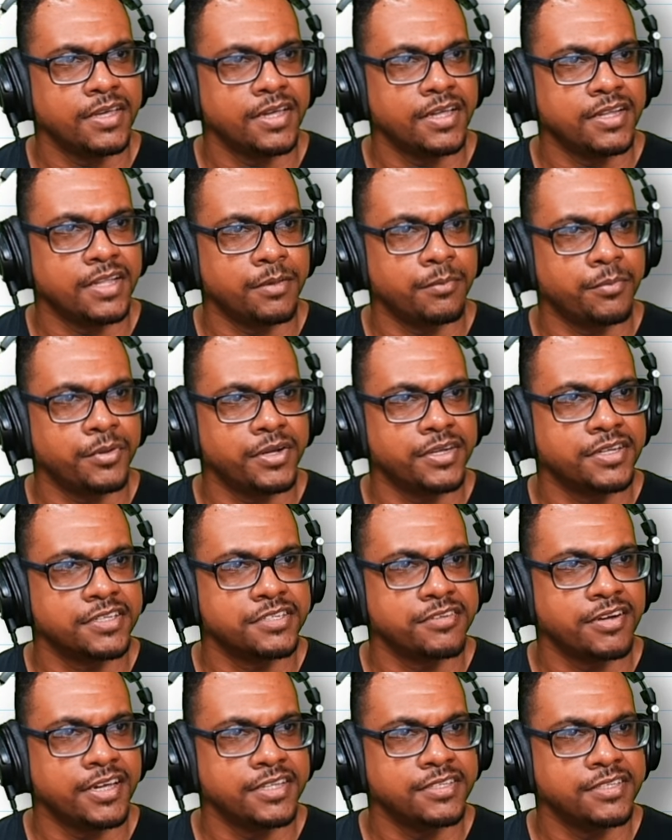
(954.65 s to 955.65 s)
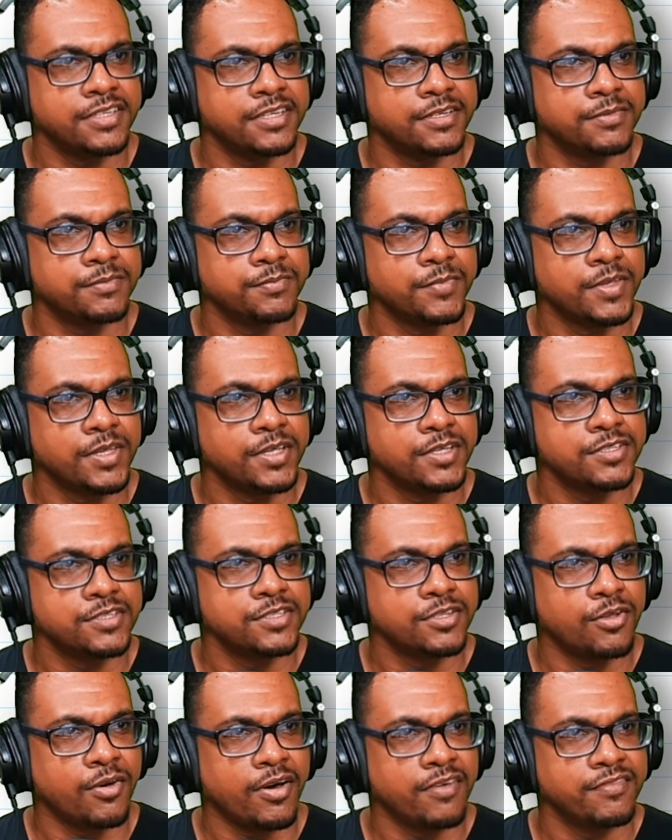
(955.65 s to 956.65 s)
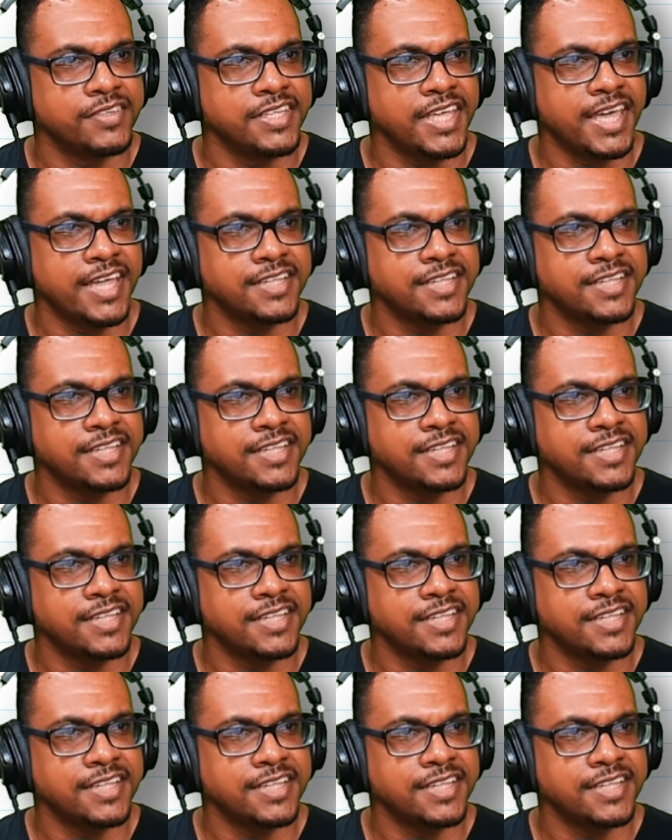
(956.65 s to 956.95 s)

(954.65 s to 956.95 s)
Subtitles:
And I'll bring this right here. So now I have the